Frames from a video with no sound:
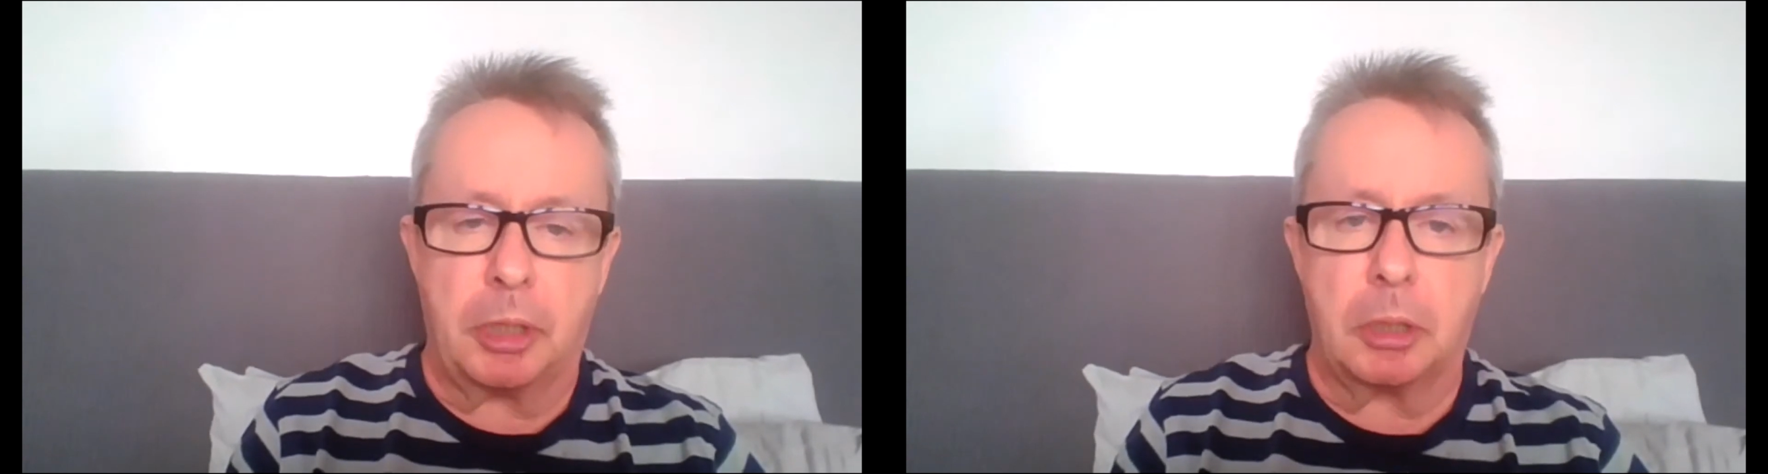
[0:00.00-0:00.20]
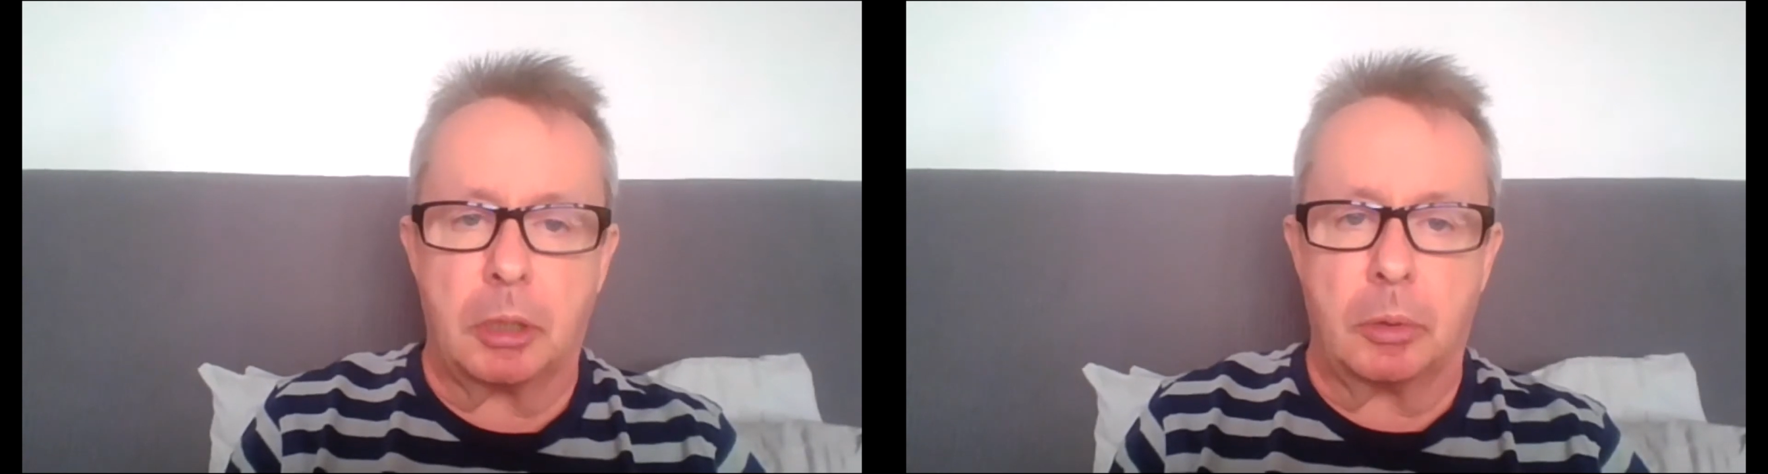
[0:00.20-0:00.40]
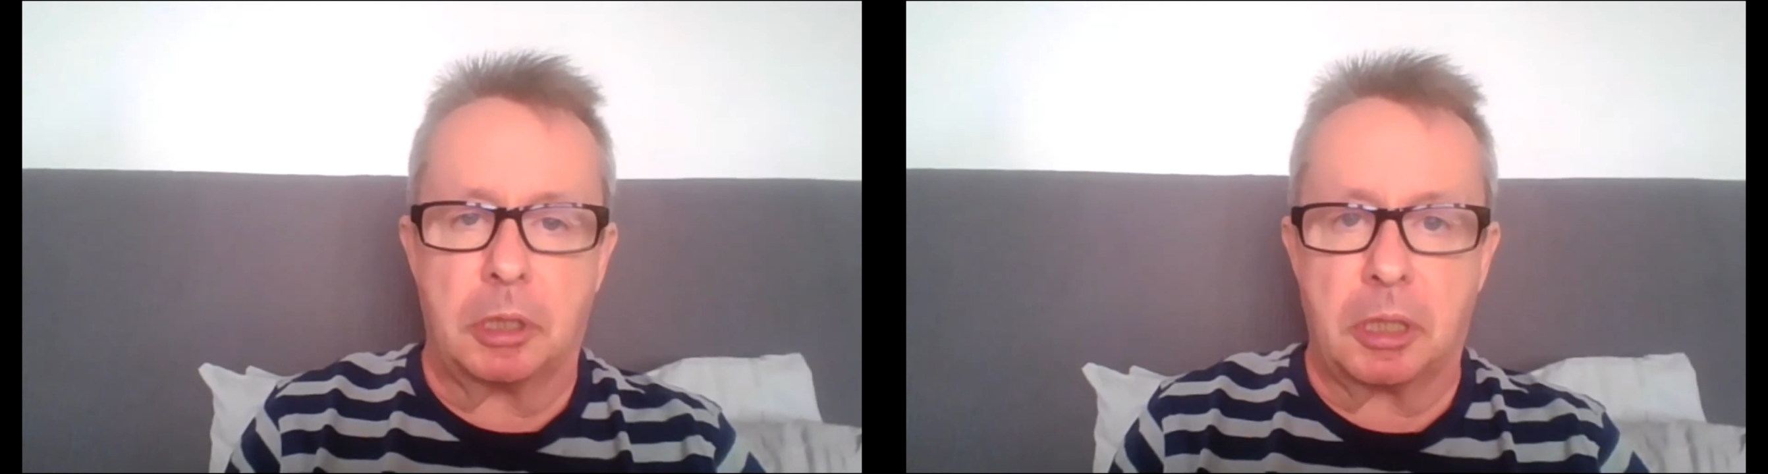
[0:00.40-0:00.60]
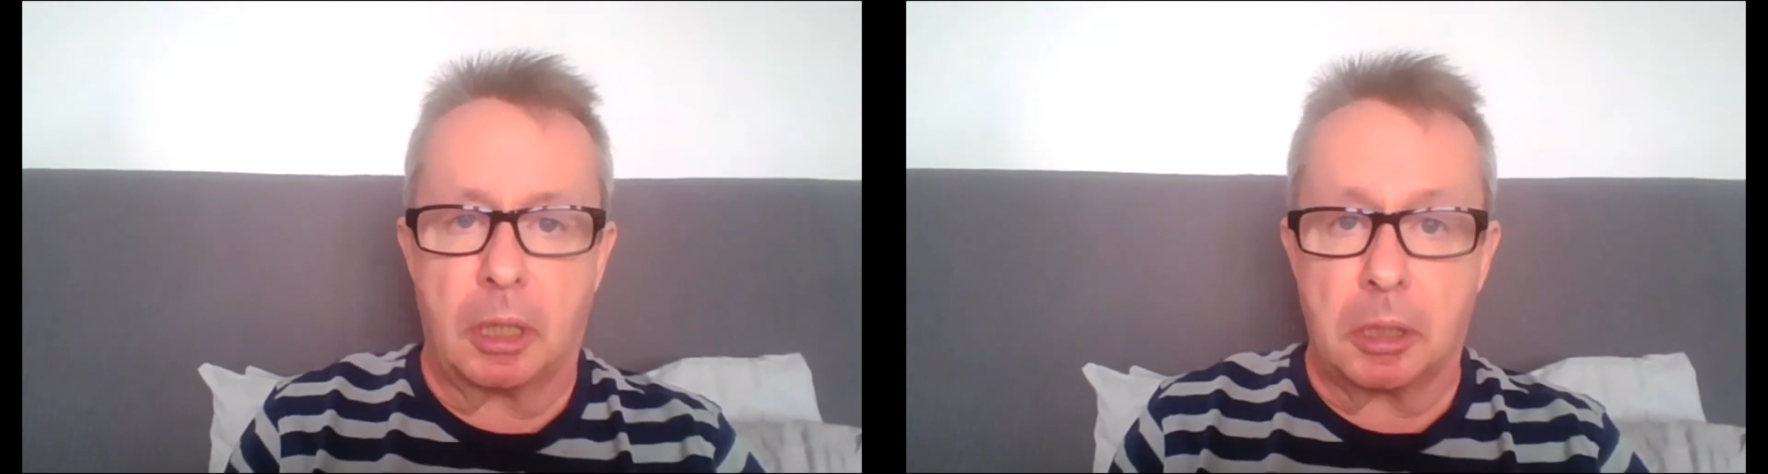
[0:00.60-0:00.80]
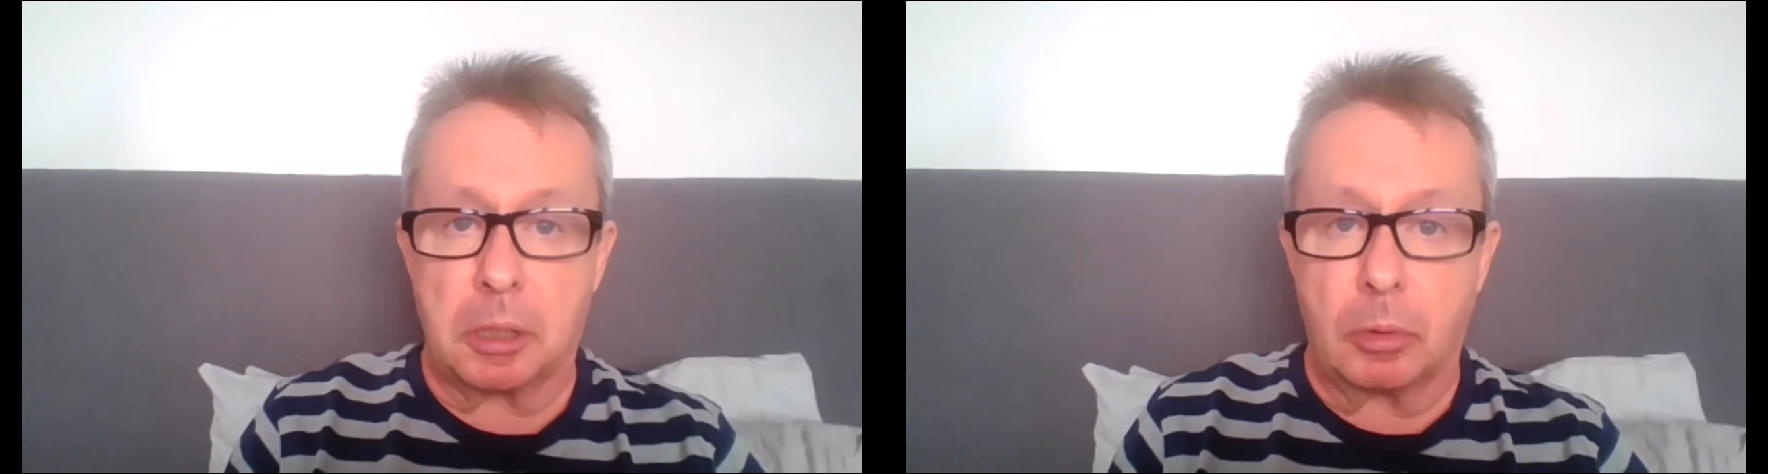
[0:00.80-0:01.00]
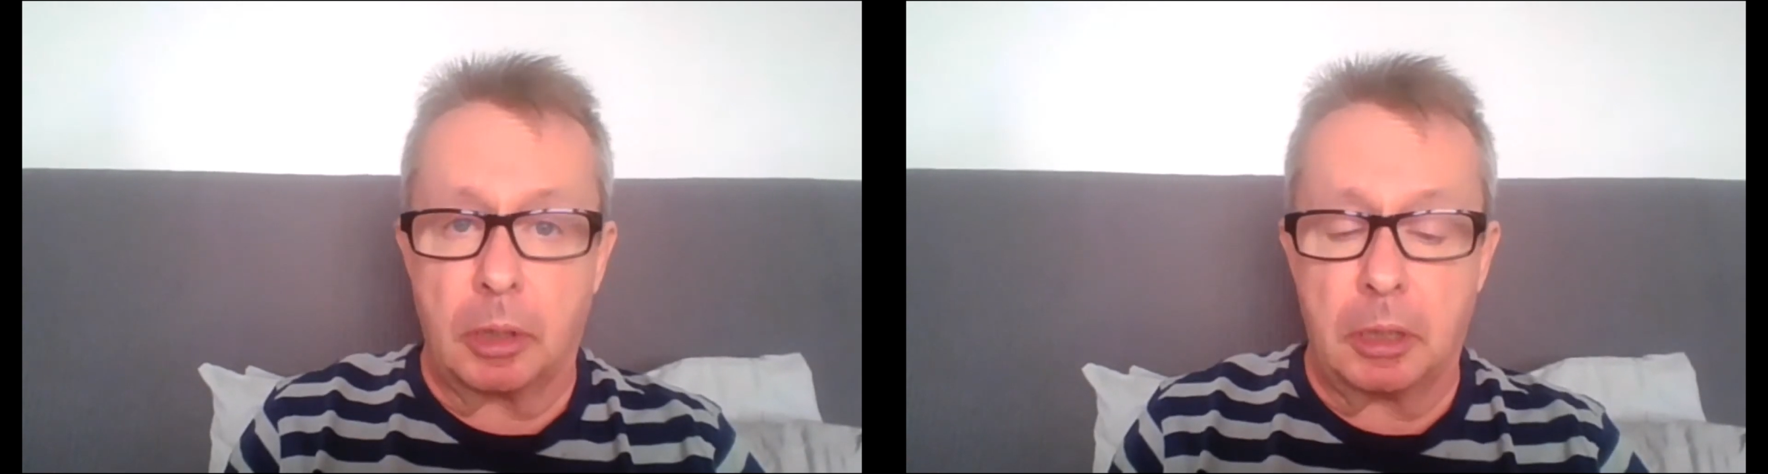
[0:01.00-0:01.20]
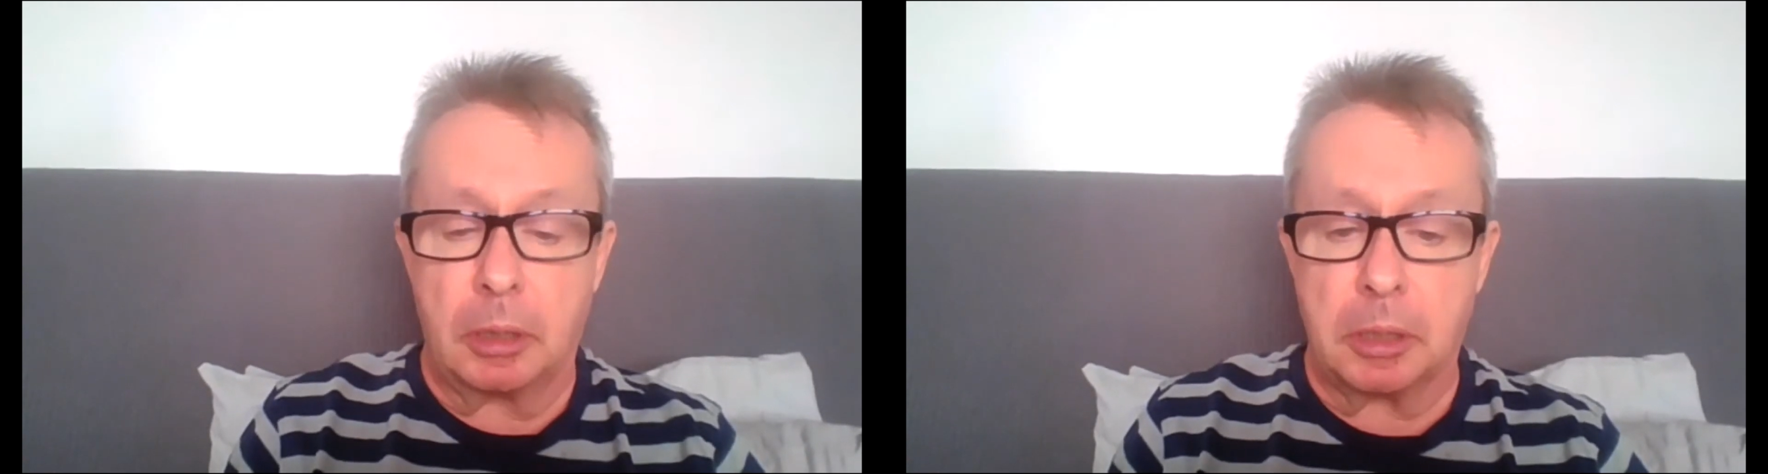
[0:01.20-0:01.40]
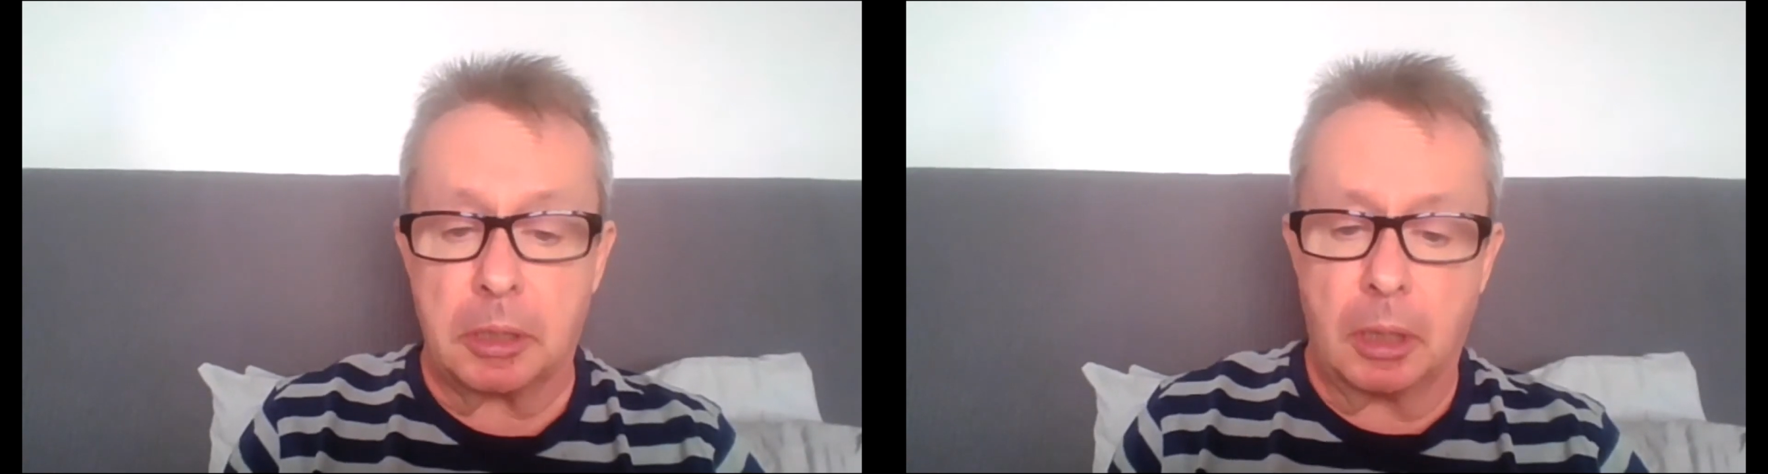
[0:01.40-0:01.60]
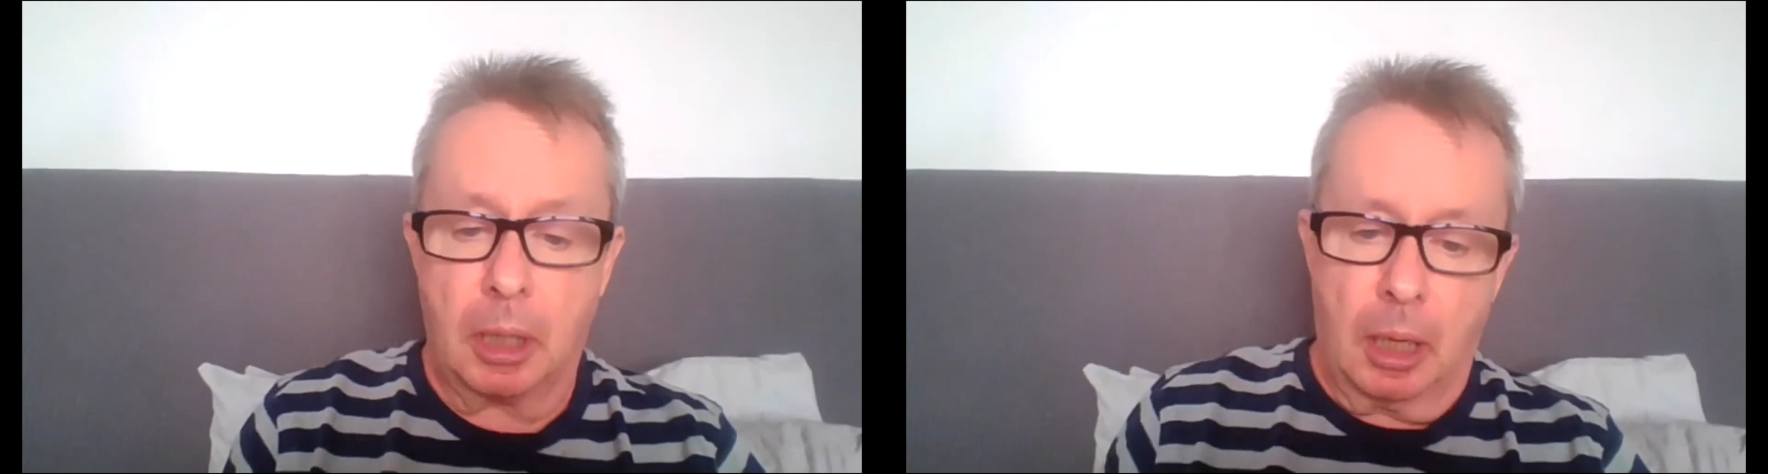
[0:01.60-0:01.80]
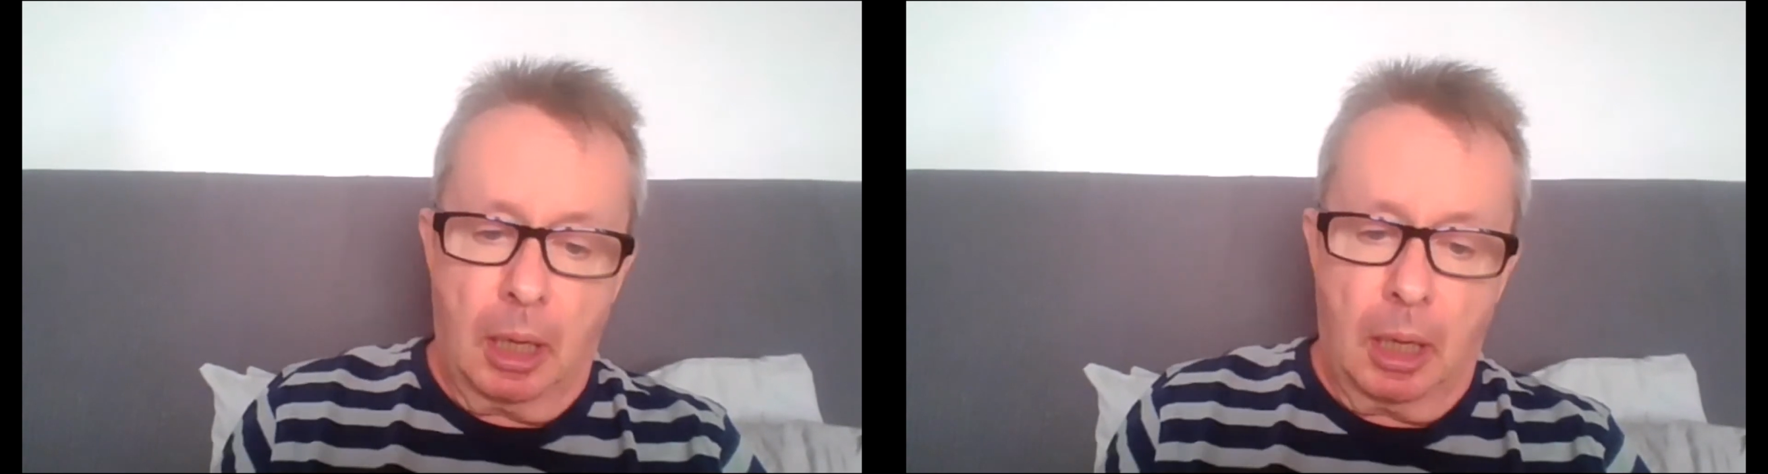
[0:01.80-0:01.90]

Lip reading: we can do is share screens.